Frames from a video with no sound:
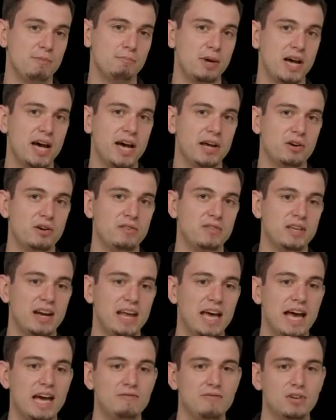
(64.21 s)
pattern that
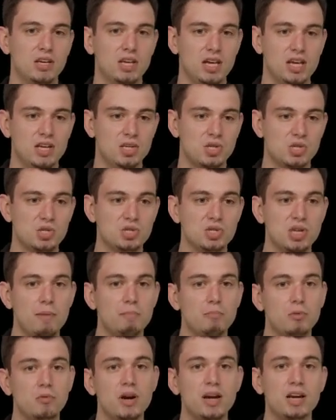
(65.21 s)
advocates
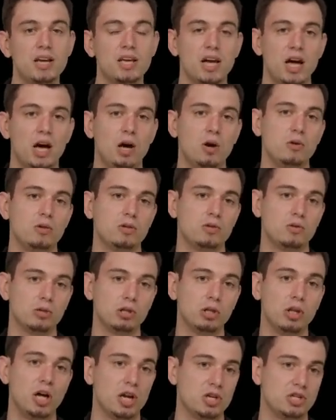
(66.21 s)
separating out your
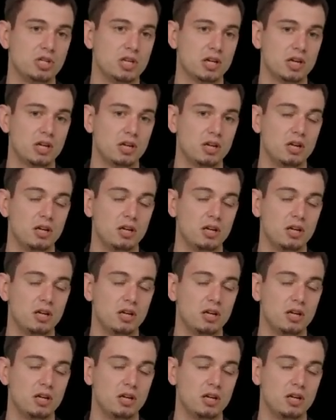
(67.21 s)
logic,